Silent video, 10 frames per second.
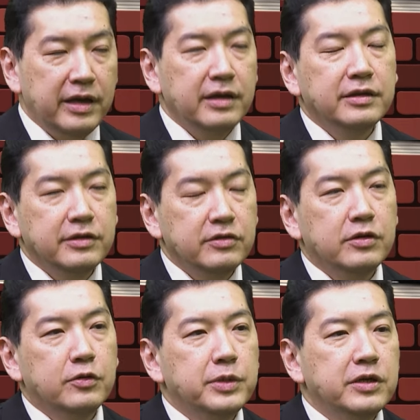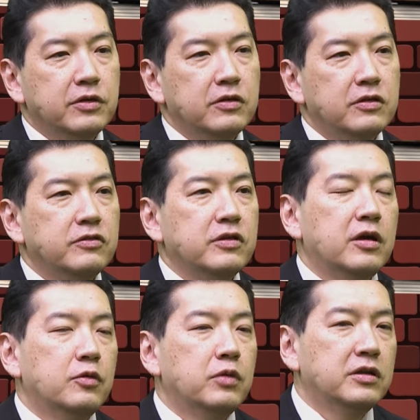And, you know, because
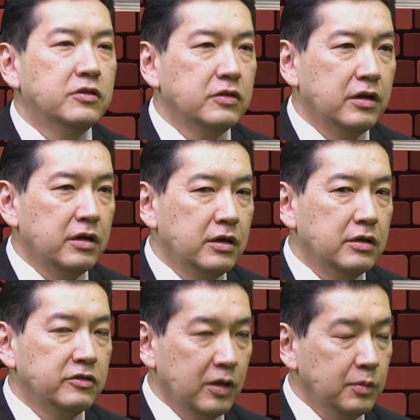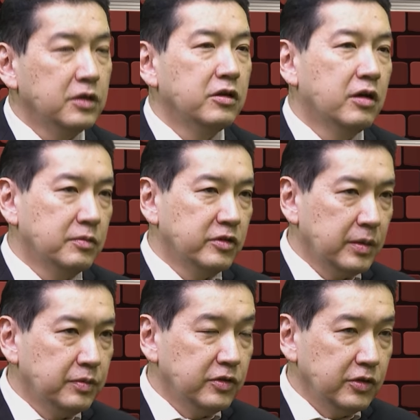when someone comes
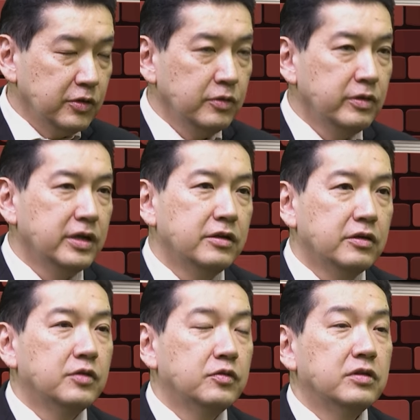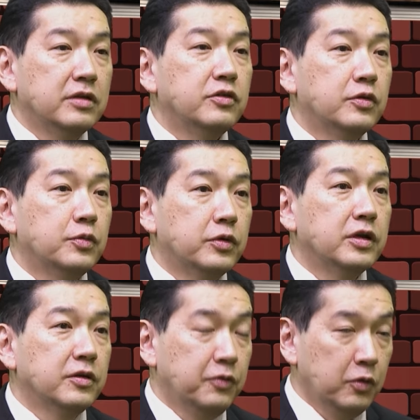up to you in a country that you're
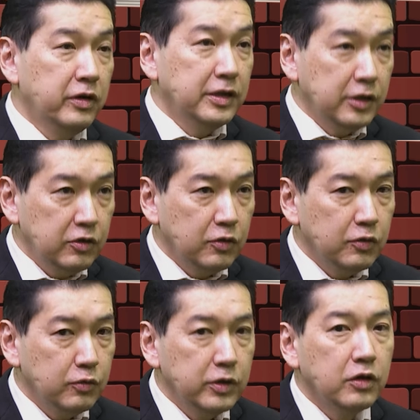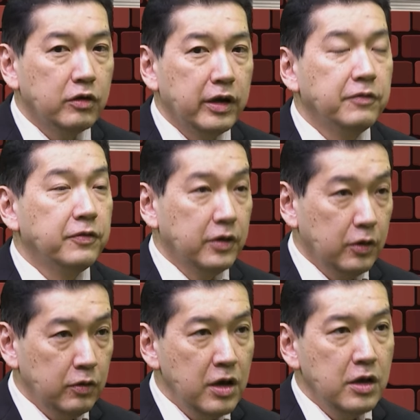working for, and, you know, we are
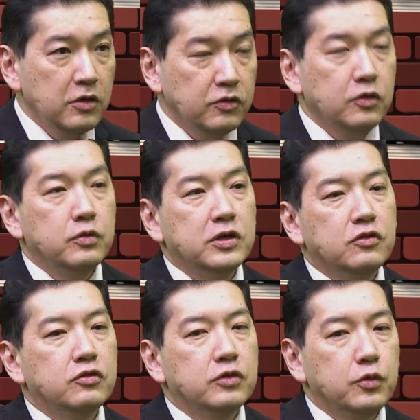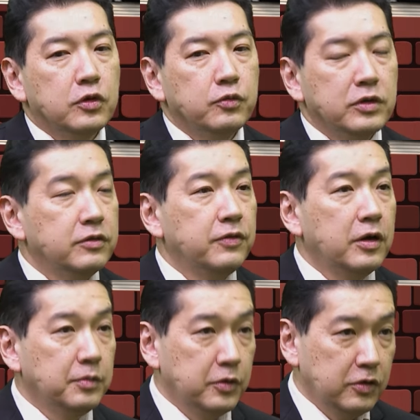FAO, so we usually work with
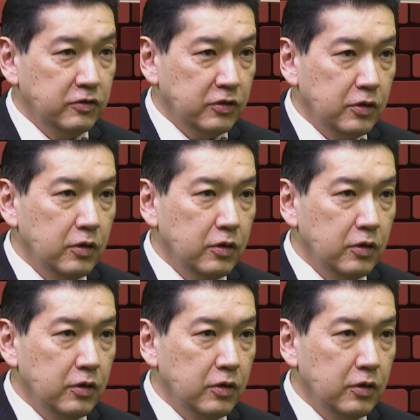farmers. So